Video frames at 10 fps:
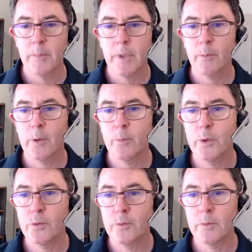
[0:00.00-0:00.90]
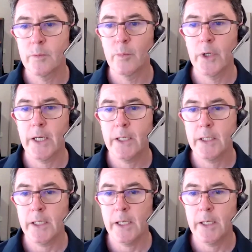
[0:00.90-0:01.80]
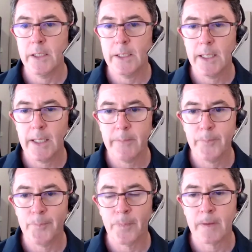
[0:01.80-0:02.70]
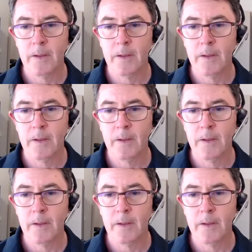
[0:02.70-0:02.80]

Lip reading: but we will bring in